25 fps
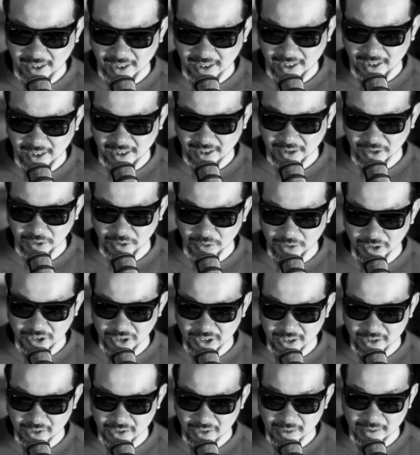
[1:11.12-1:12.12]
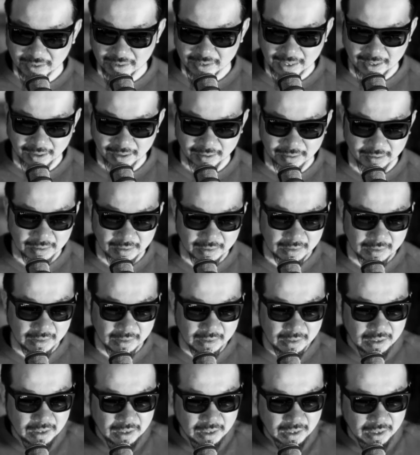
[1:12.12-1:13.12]
in Coogee. Turns out
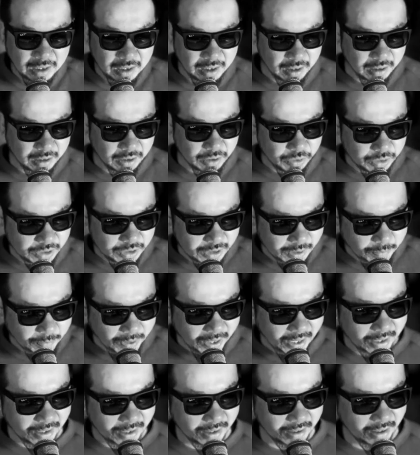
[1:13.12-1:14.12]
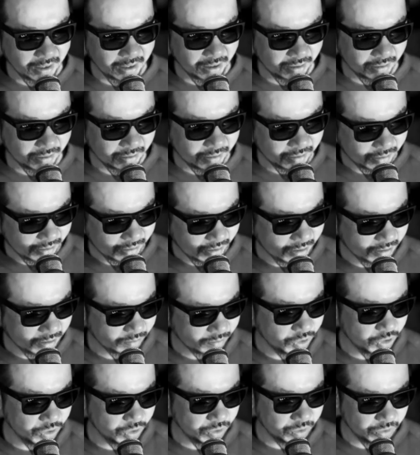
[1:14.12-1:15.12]
the Coogee Bay has
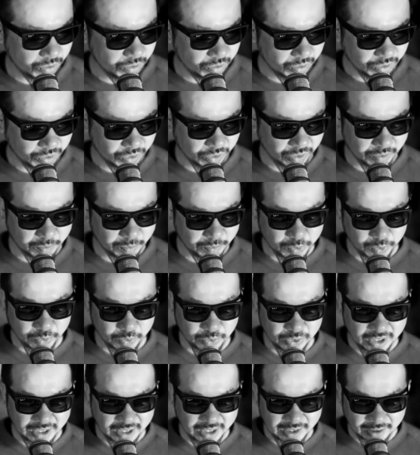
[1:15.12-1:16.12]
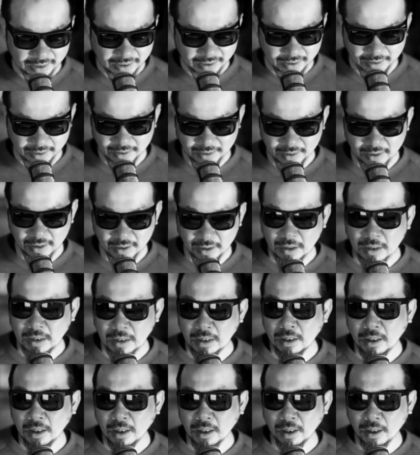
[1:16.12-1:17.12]
some new sort of boutique
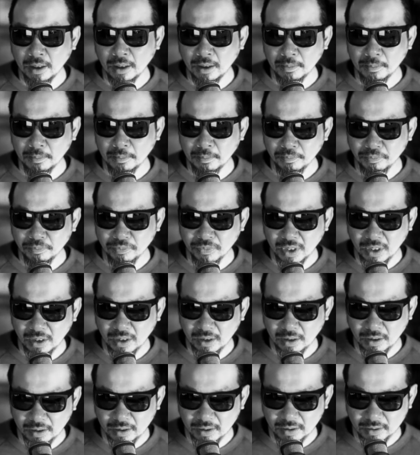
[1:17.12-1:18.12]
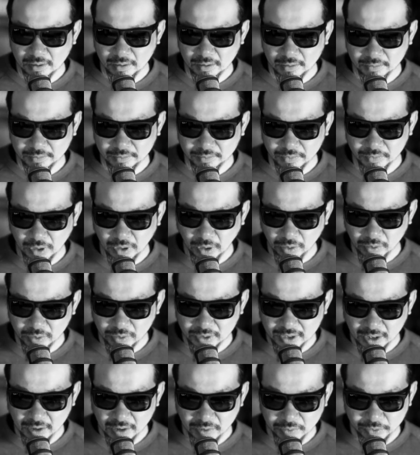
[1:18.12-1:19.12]

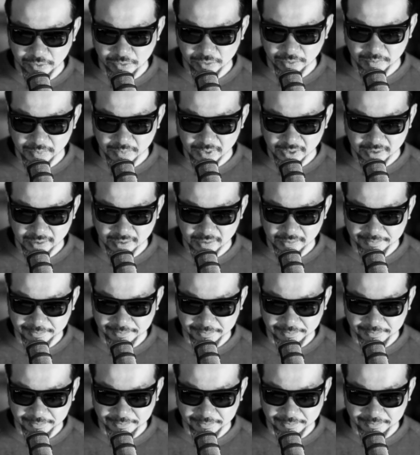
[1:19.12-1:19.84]
hotel rooms.